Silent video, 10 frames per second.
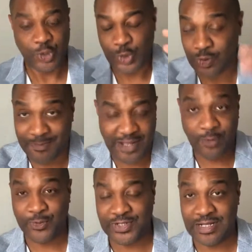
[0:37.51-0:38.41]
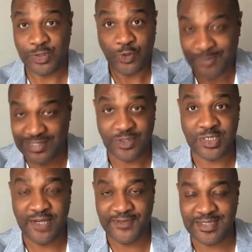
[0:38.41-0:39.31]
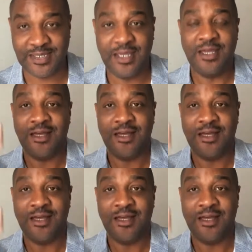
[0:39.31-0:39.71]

Talk about your product, talk about your service.